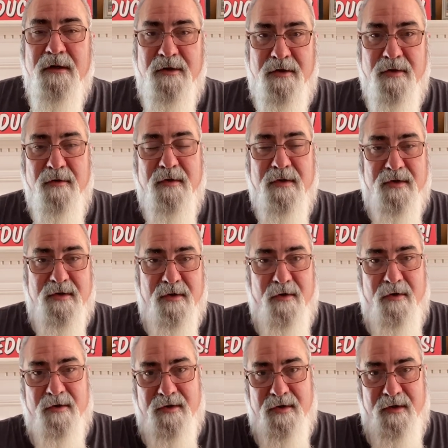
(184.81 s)
do the
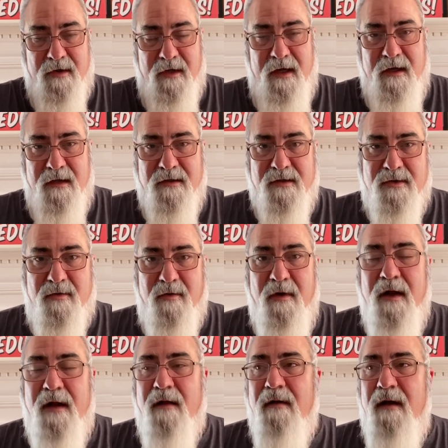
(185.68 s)
search and
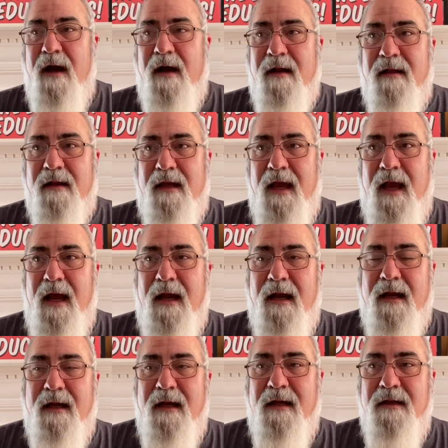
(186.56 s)
screen a lot of the
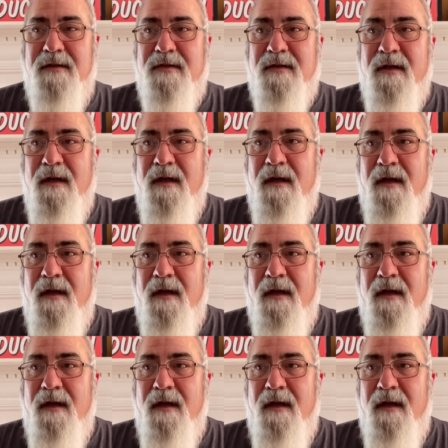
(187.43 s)
candidates.